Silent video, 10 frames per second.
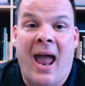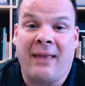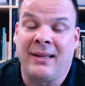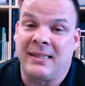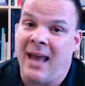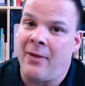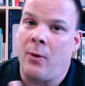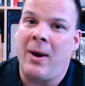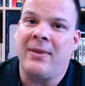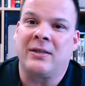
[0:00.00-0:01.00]
At least not in
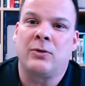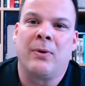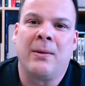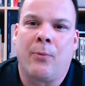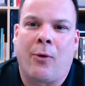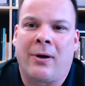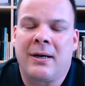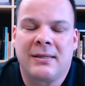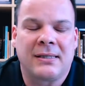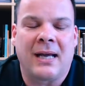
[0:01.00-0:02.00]
the way that
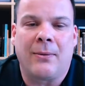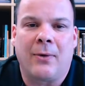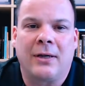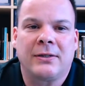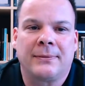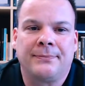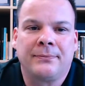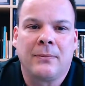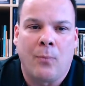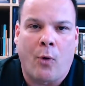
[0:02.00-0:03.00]
Swedenborg said it was.
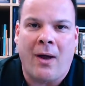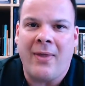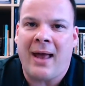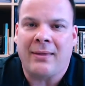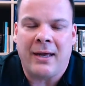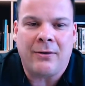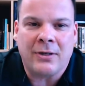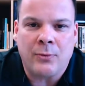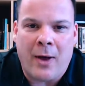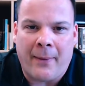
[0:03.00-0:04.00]
More on that later
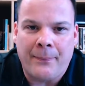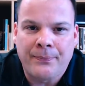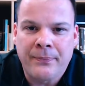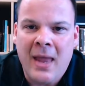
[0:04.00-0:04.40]
as well.